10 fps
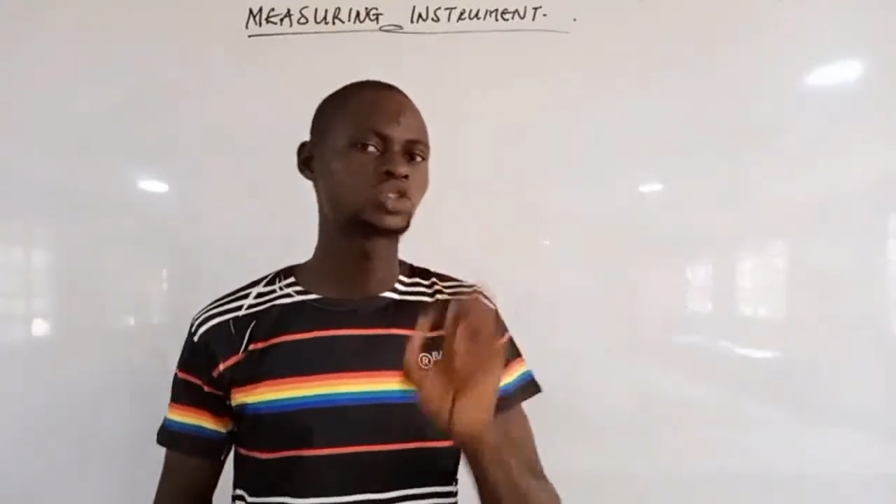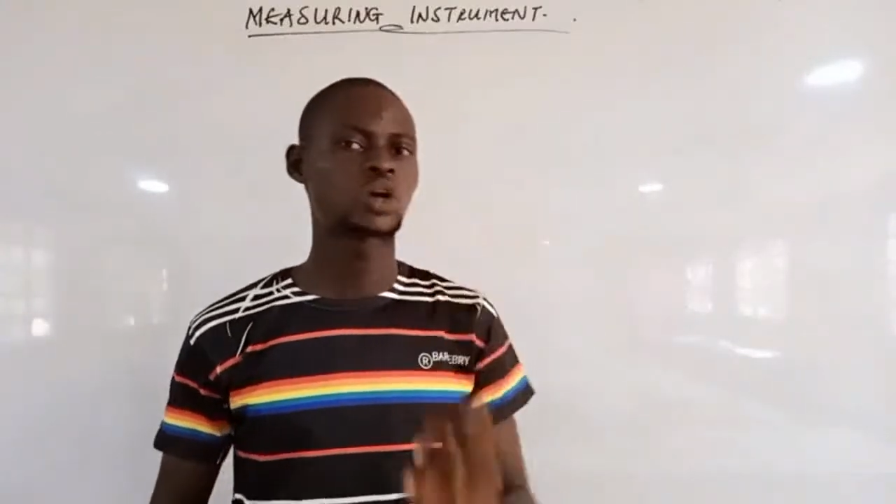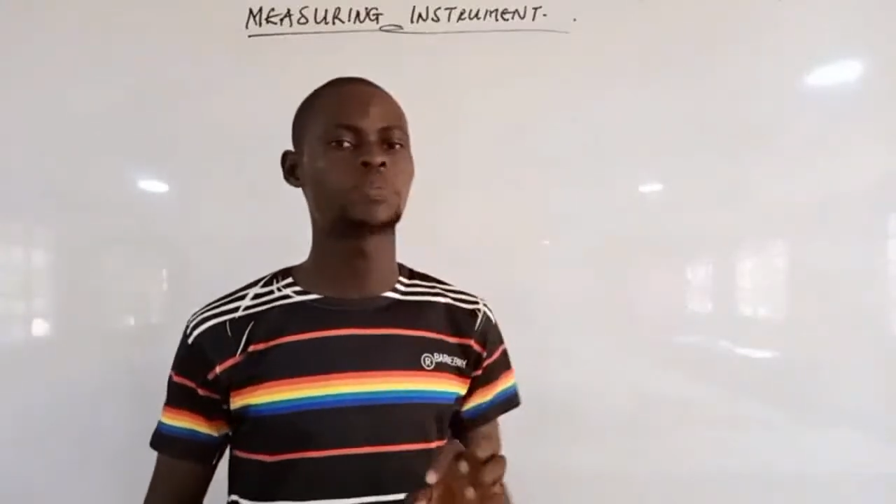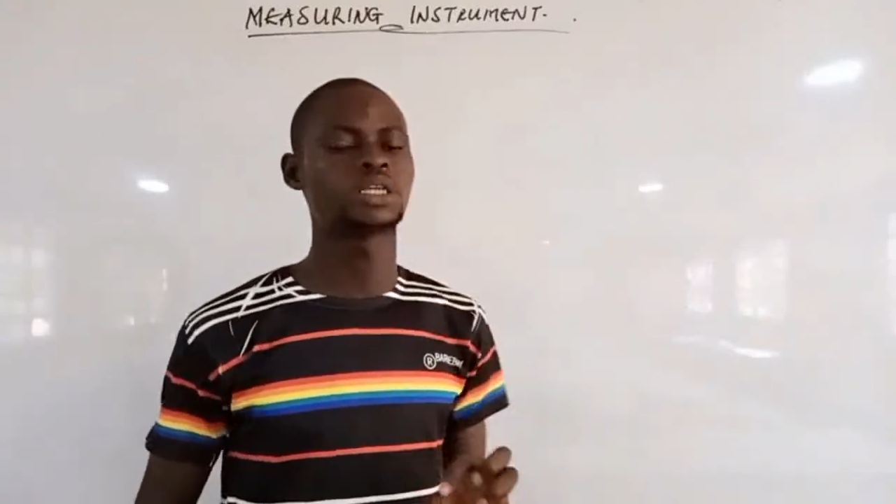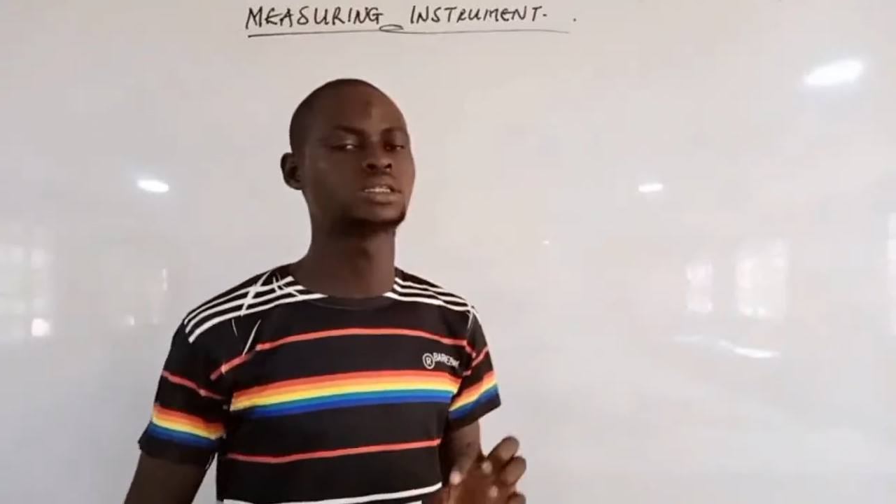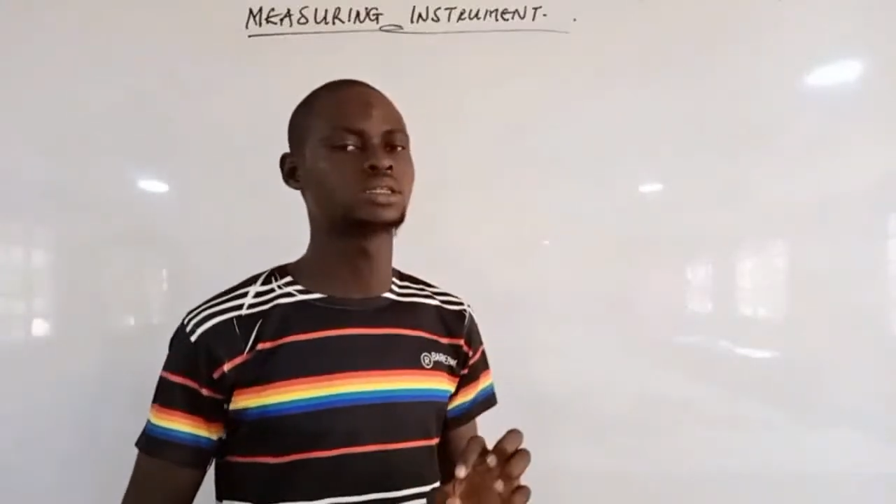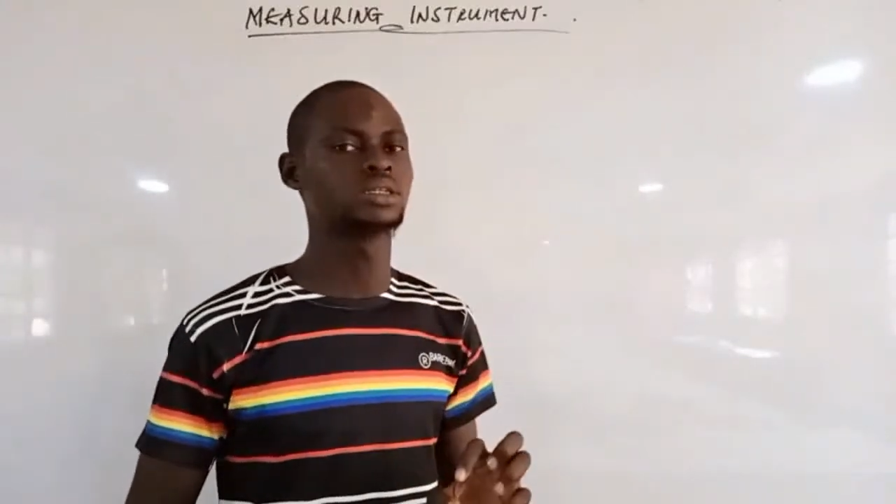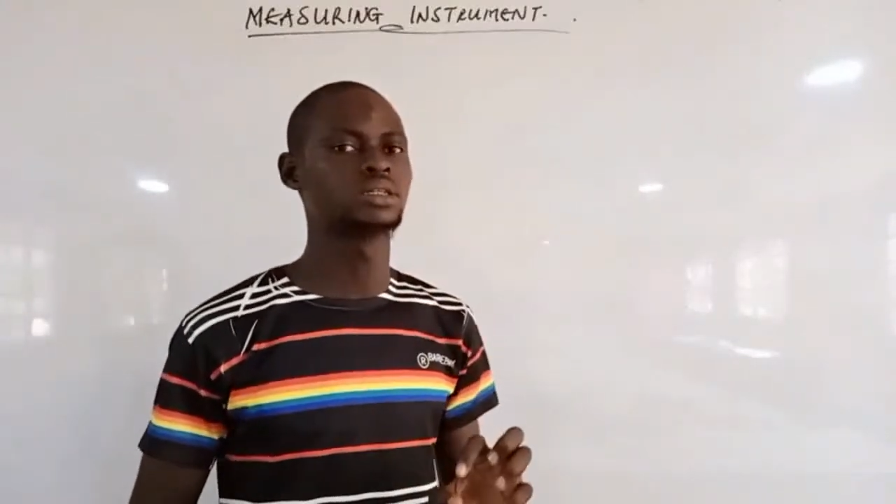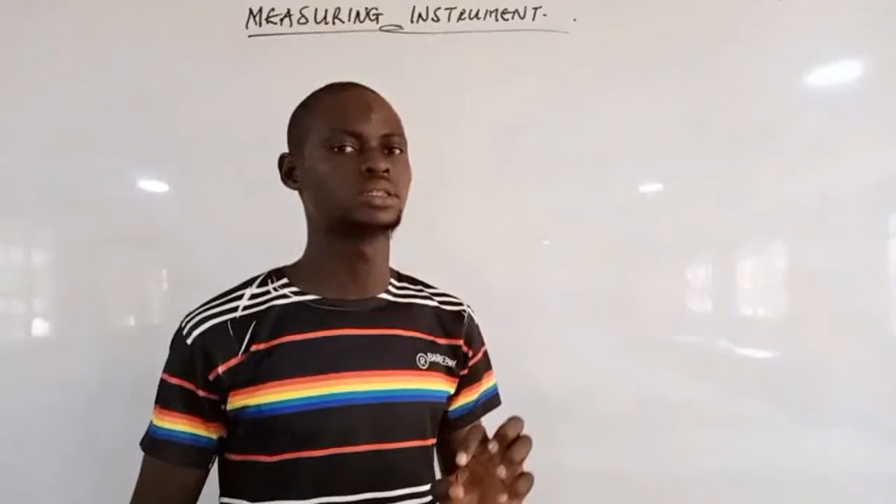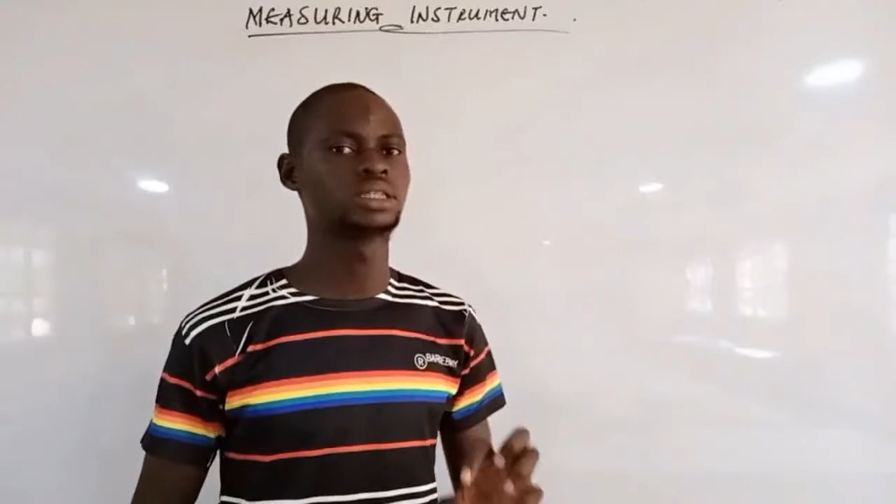topics
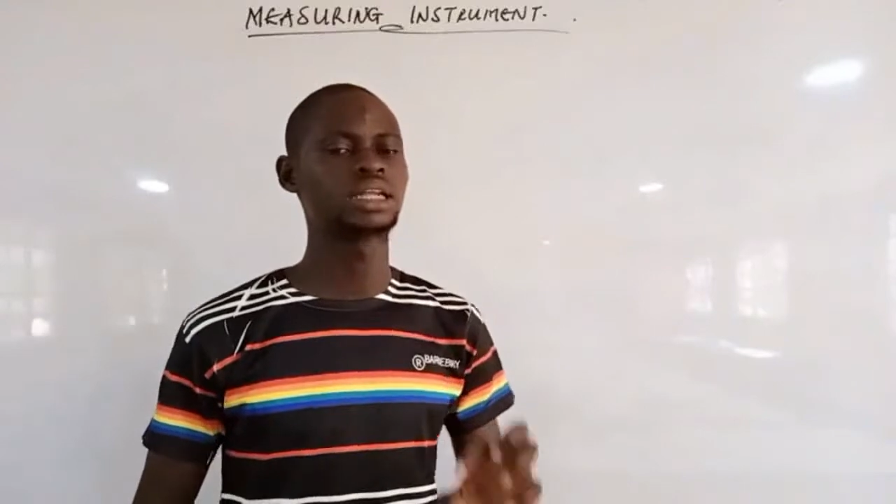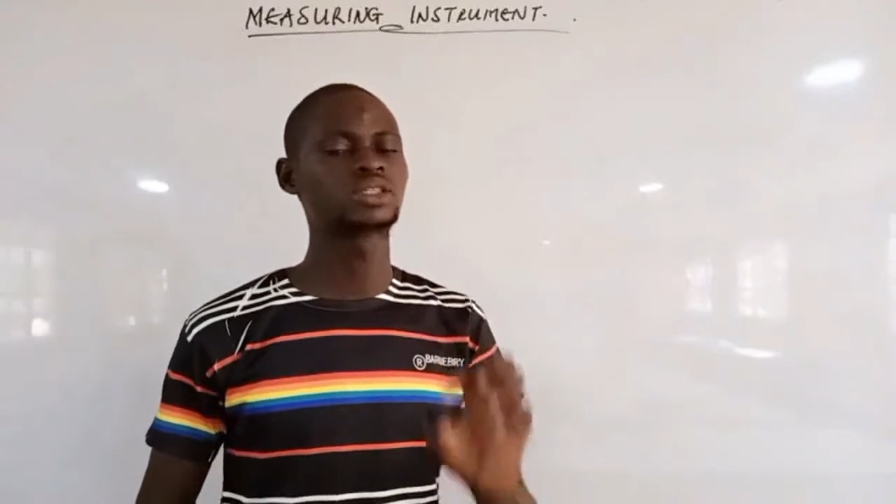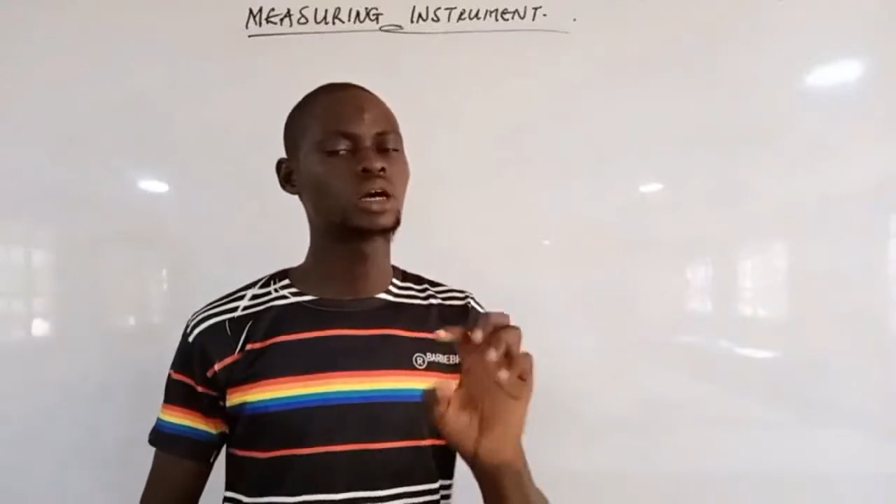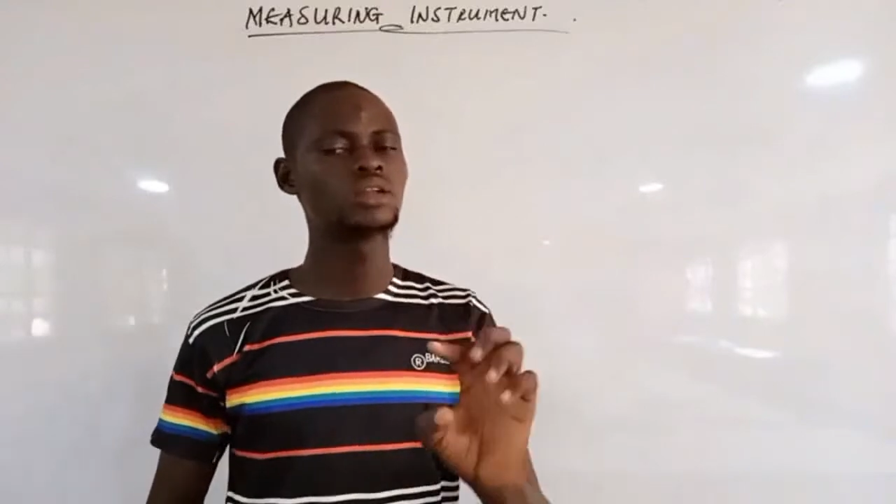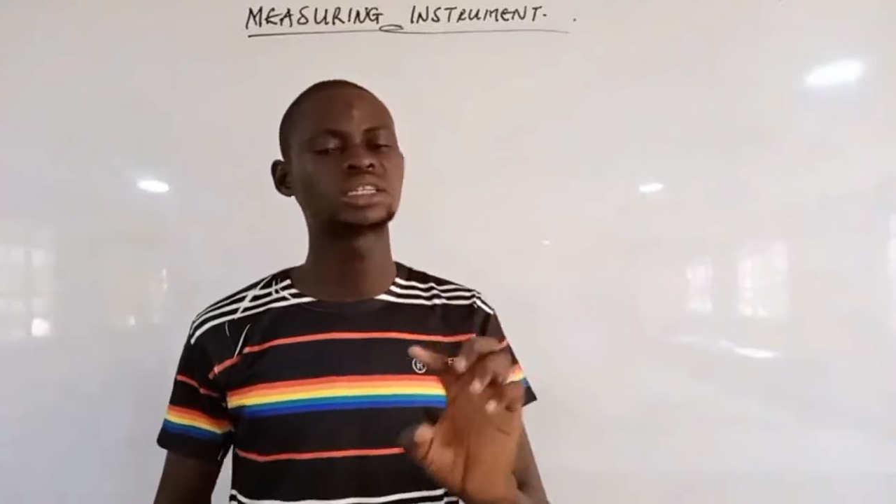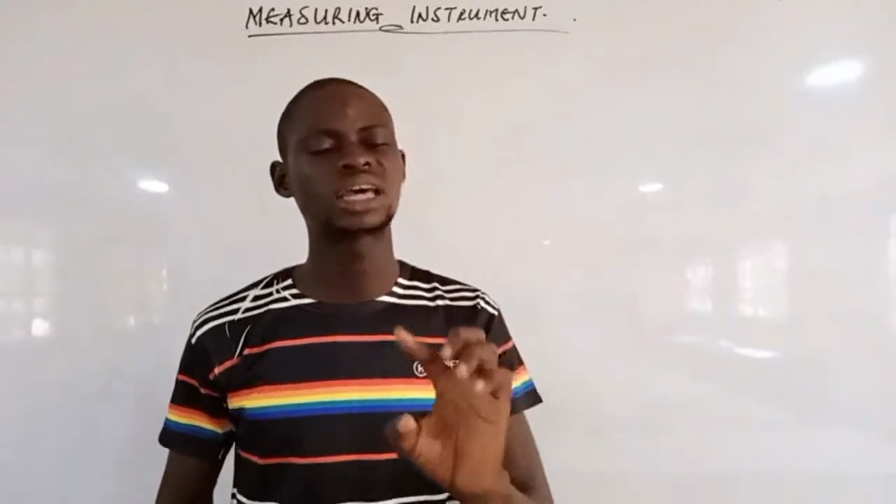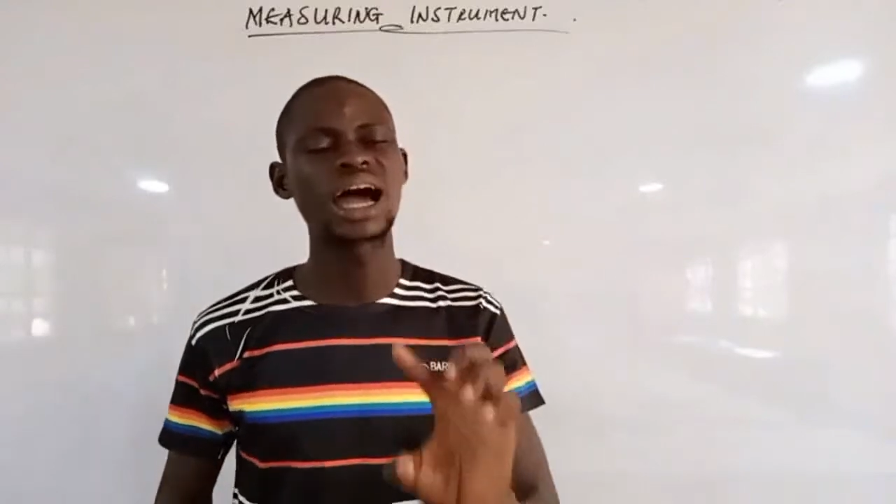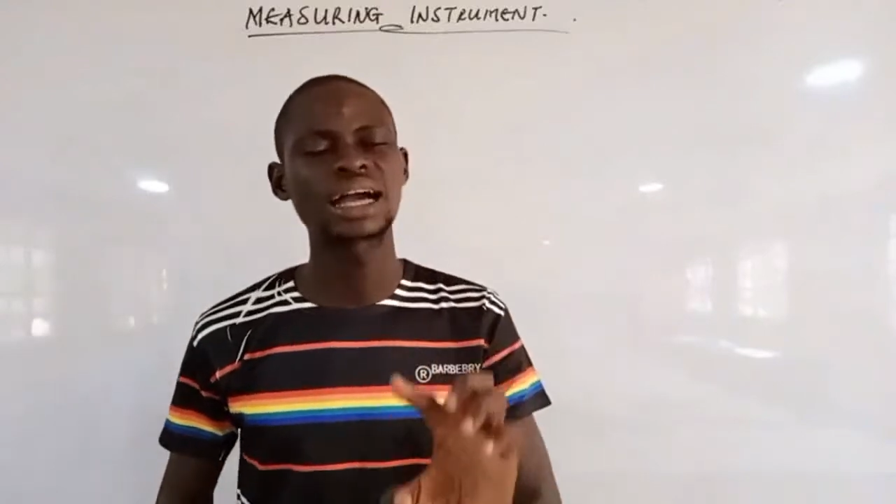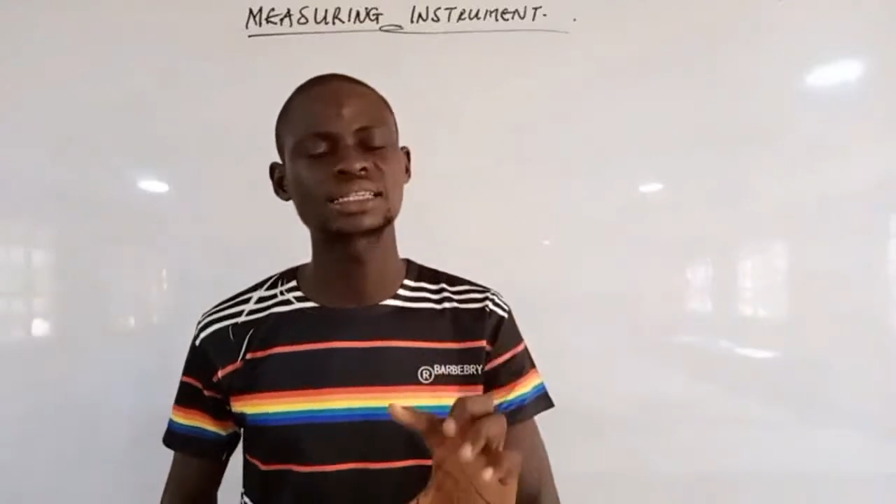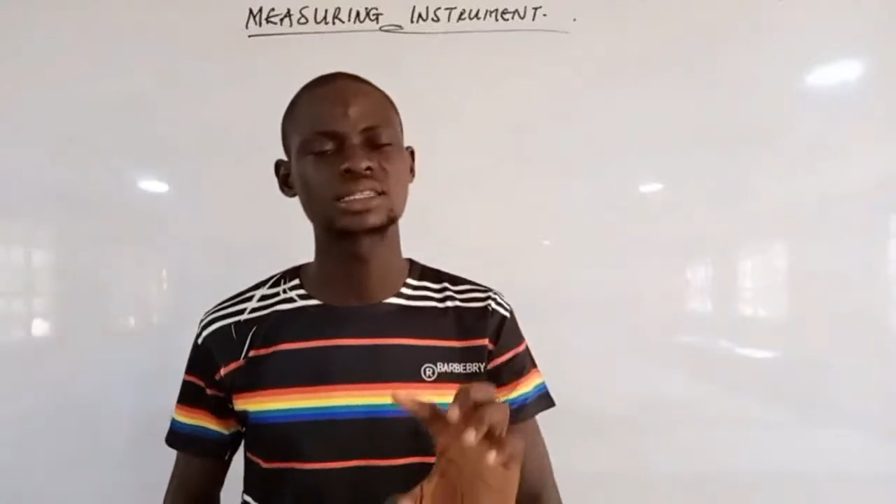that is always
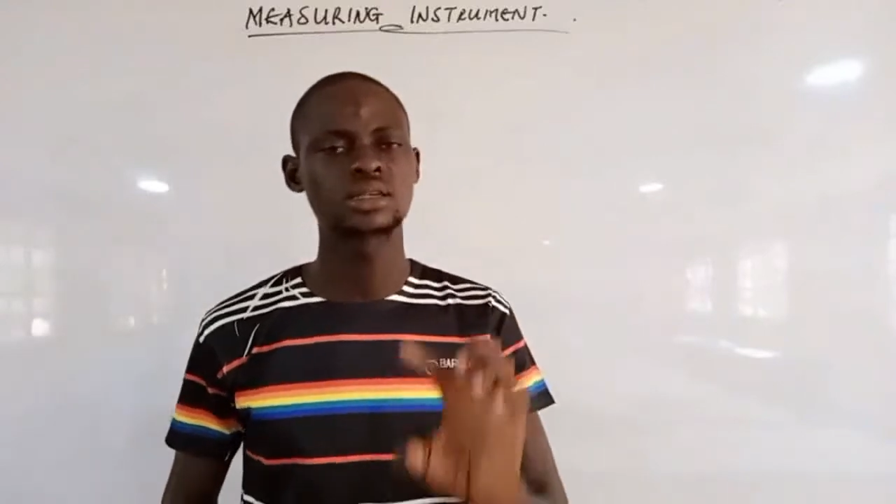asked